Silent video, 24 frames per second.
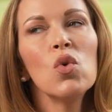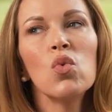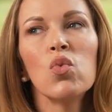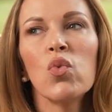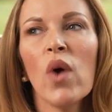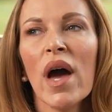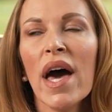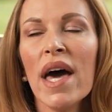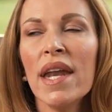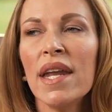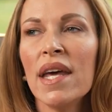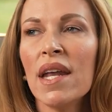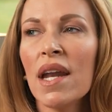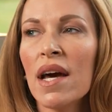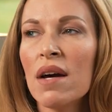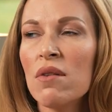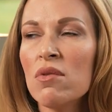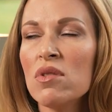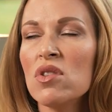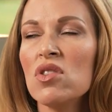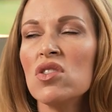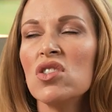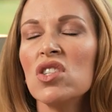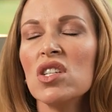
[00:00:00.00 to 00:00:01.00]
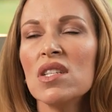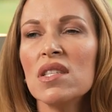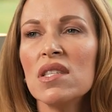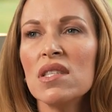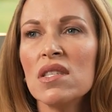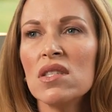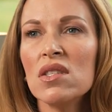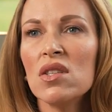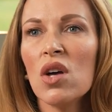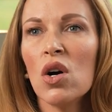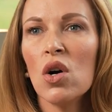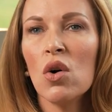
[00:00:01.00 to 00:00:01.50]
red, and I was
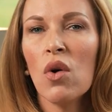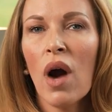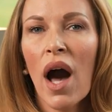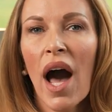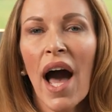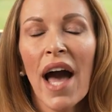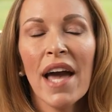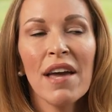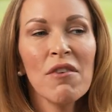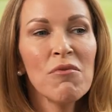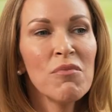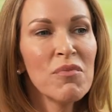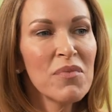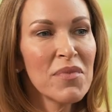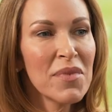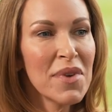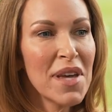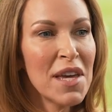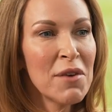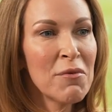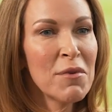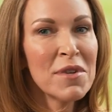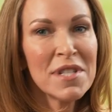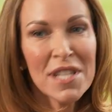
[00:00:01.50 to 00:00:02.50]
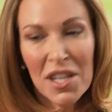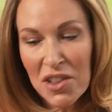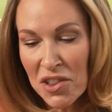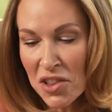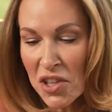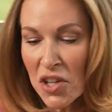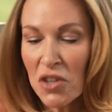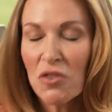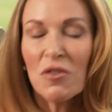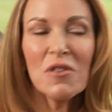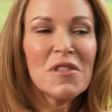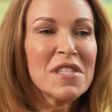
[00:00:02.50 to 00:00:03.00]
just it was a
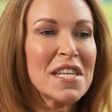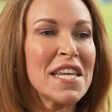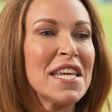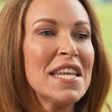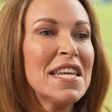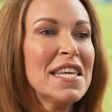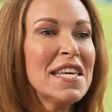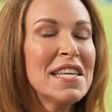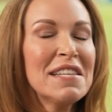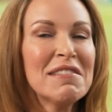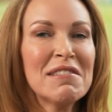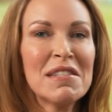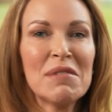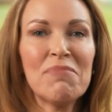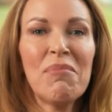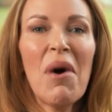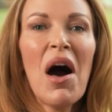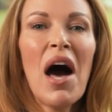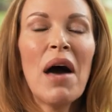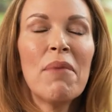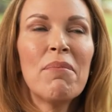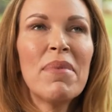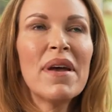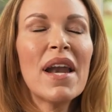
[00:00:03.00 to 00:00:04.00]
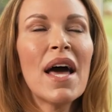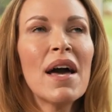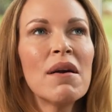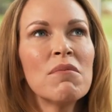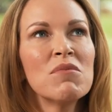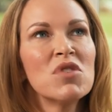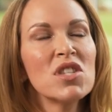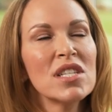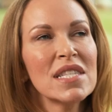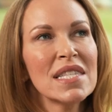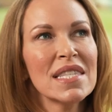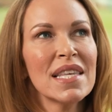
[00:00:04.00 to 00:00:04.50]
little teeny spot, but I'm
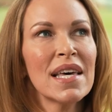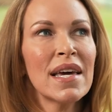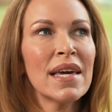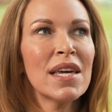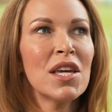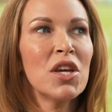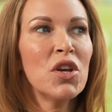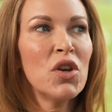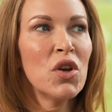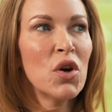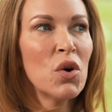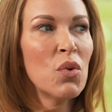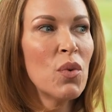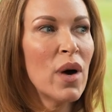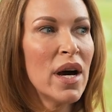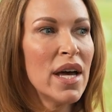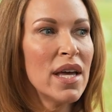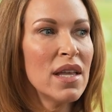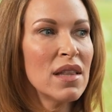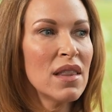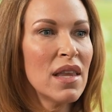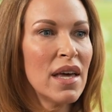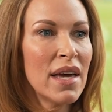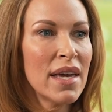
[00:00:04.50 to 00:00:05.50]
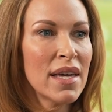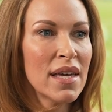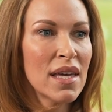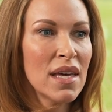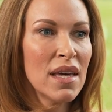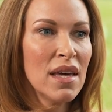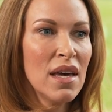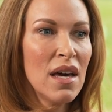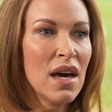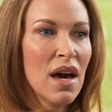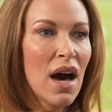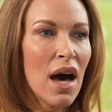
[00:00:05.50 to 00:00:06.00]
just like, you know what, like,
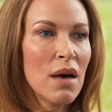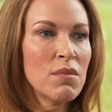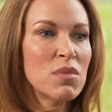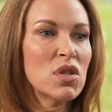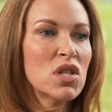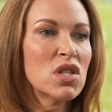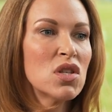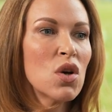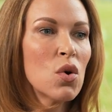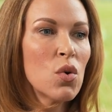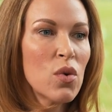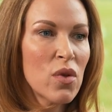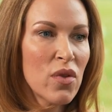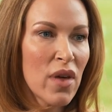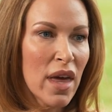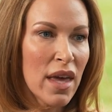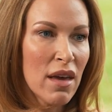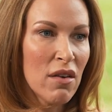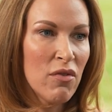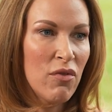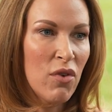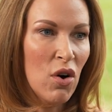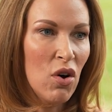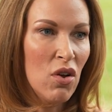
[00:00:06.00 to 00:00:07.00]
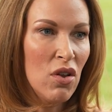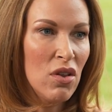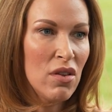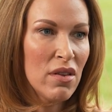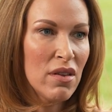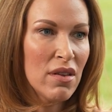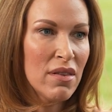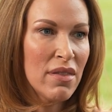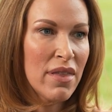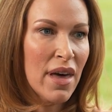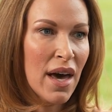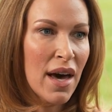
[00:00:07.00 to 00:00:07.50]
I'm so thankful
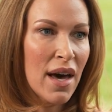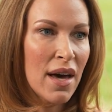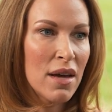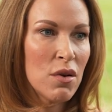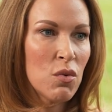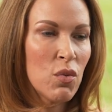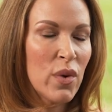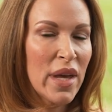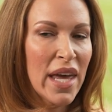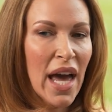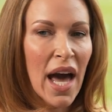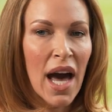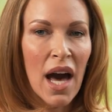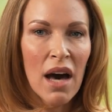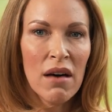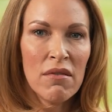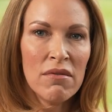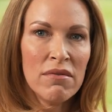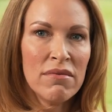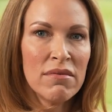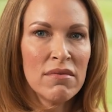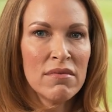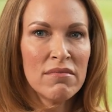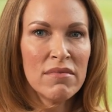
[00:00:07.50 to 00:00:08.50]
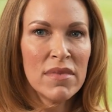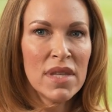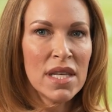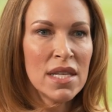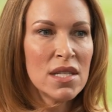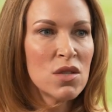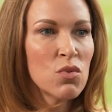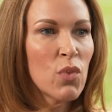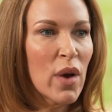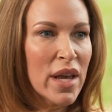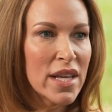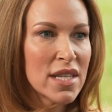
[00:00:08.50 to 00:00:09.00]
that we have
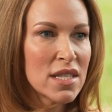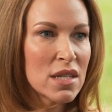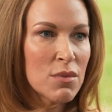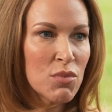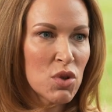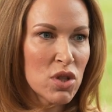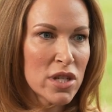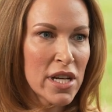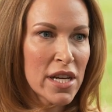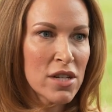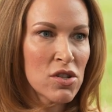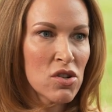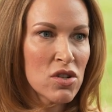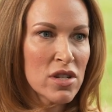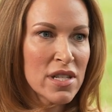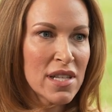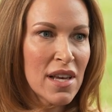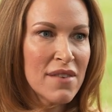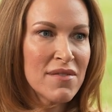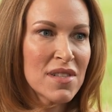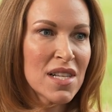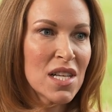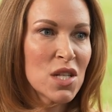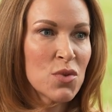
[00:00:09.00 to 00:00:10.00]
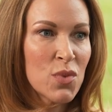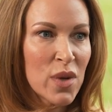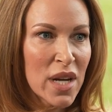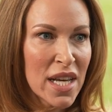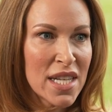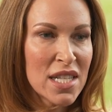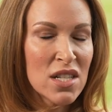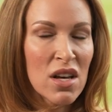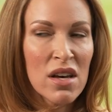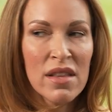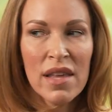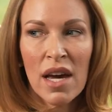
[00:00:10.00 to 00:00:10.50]
these ways to protect ourselves, because when I
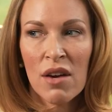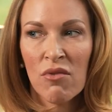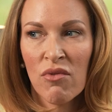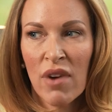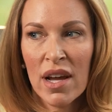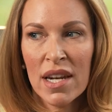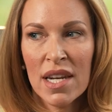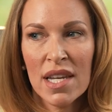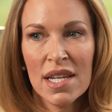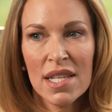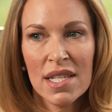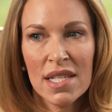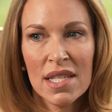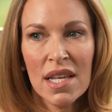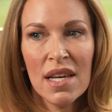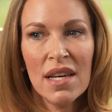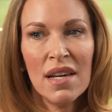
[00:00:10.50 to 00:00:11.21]
saw that redness,